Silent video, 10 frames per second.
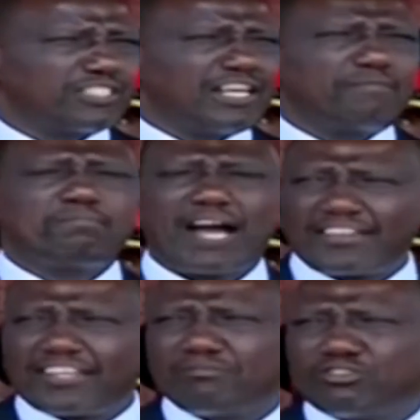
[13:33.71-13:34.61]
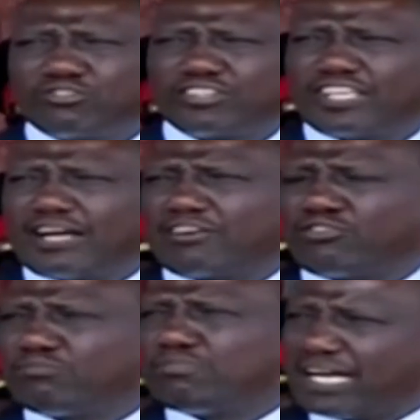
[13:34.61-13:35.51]
and buy them using their
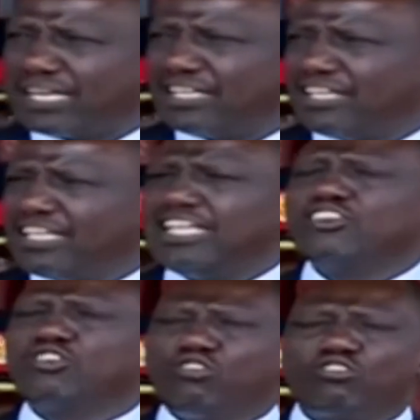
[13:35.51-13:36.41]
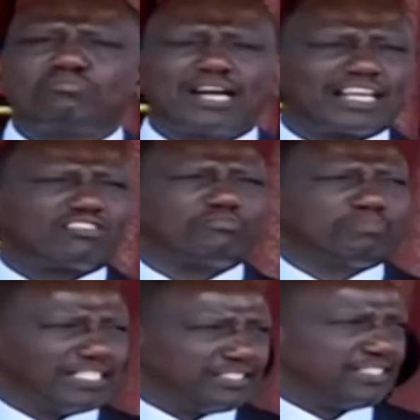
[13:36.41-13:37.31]
own money in all manner of
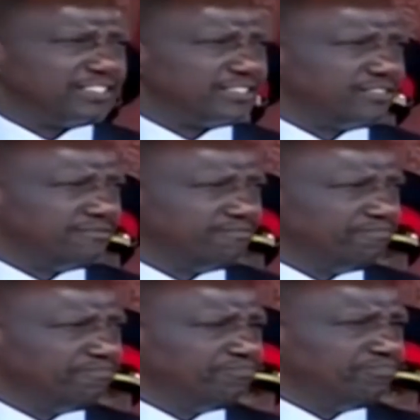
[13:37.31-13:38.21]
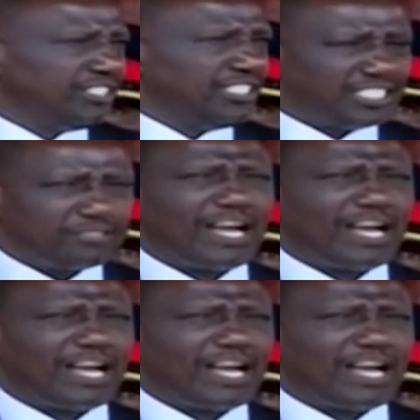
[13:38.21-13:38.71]
places. It is my